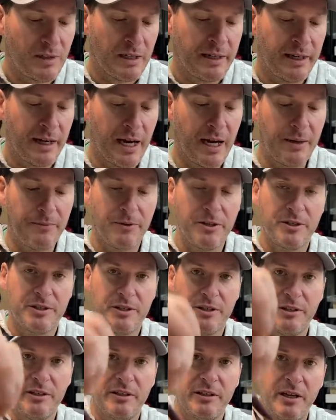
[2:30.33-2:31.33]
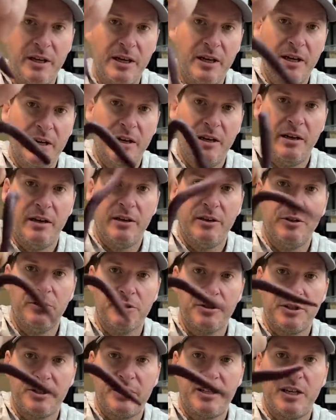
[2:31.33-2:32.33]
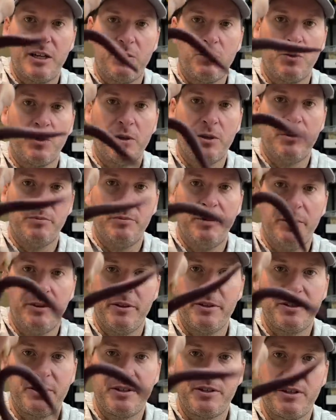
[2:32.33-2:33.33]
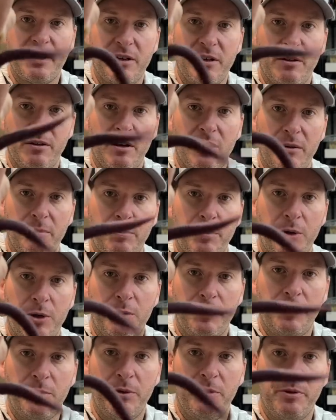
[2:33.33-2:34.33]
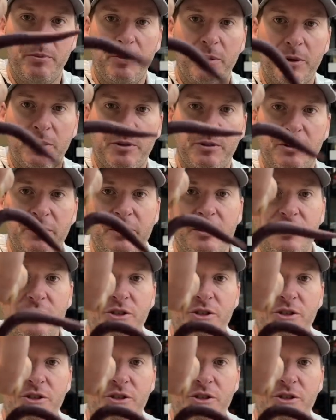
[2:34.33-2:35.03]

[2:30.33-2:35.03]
And obviously, your stick worm. This is a purple, the Berkeley, the